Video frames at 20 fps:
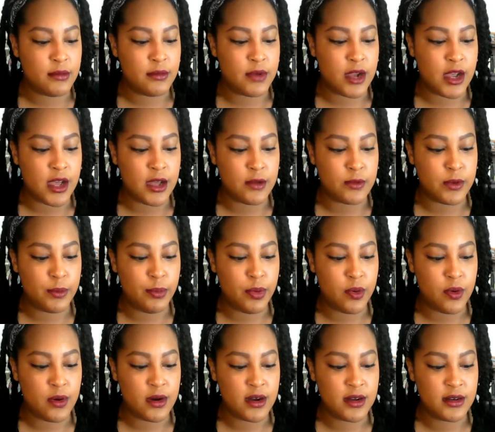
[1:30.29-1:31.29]

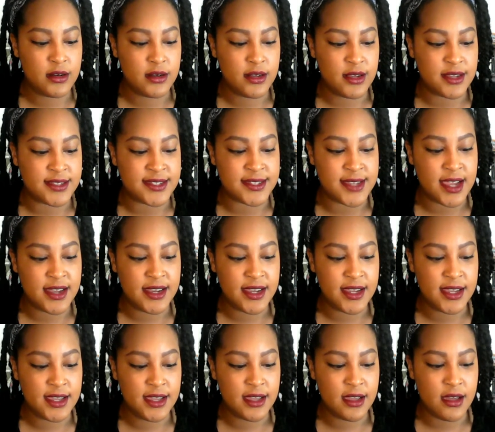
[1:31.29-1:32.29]
report, a
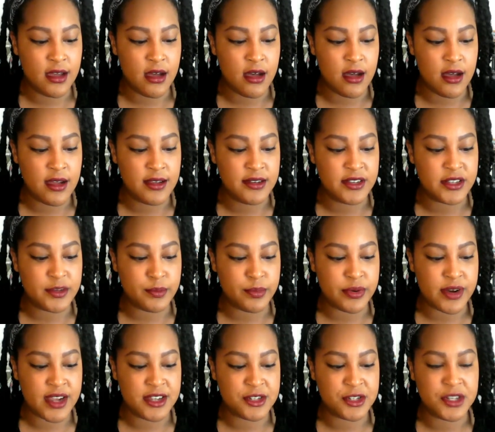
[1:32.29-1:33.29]
study on
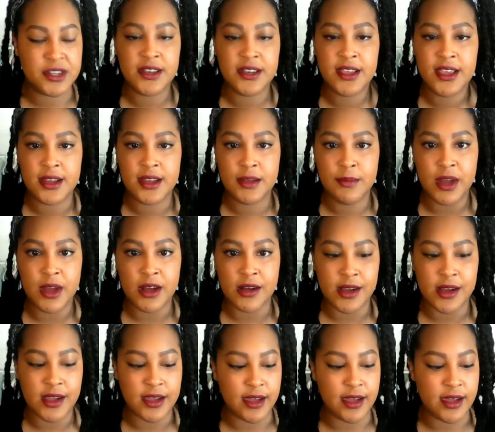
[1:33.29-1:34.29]
depression in
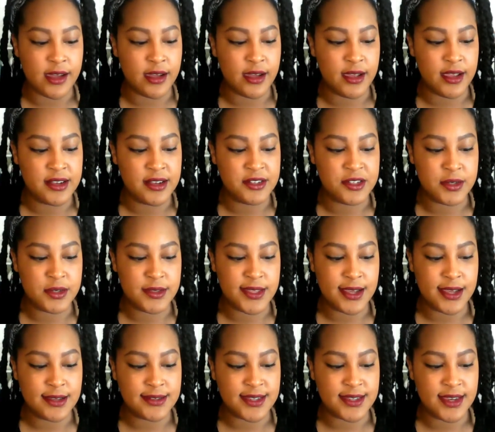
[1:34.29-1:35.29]
America in
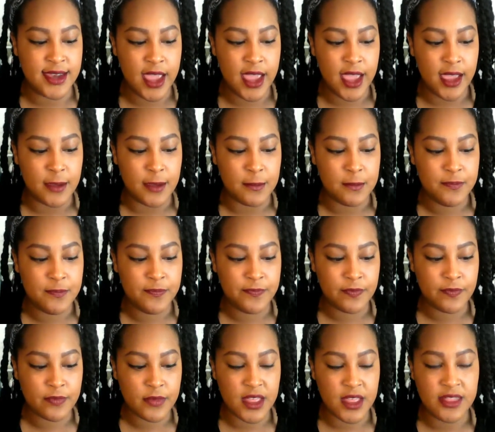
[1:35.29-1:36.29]
2008.
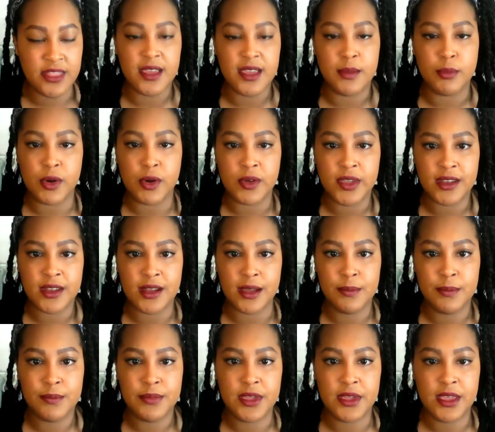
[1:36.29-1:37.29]
They broke it
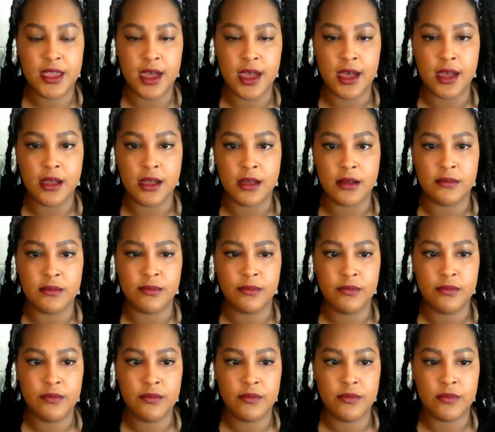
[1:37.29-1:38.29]
up
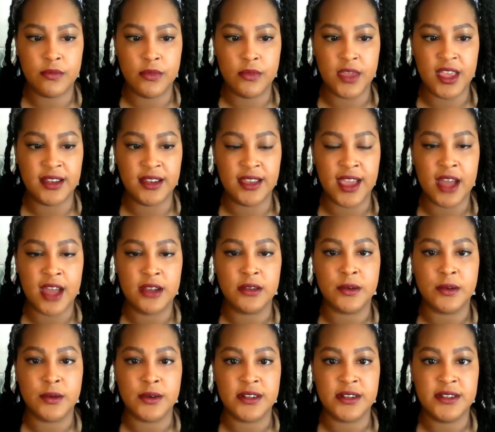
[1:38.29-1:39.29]
in
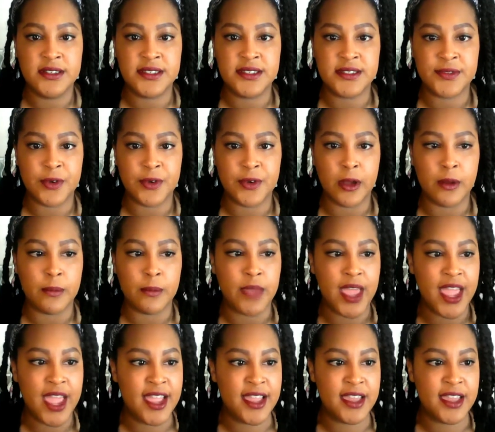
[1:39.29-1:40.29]
categories from
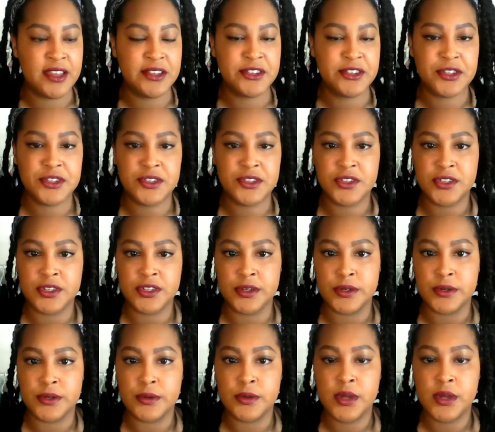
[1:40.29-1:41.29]
age
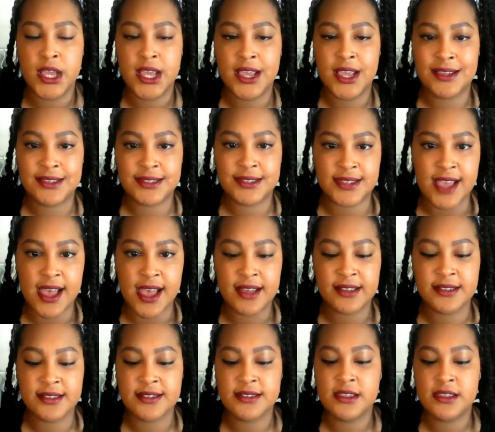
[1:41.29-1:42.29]
to
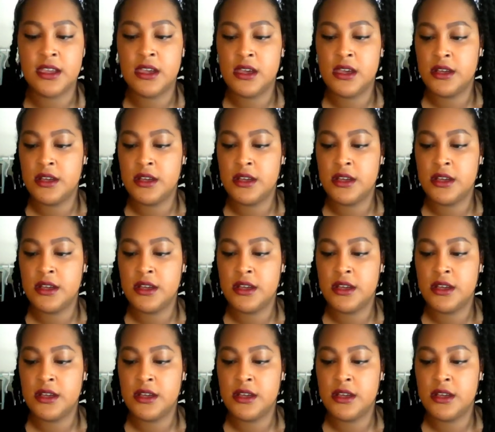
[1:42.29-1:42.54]
sex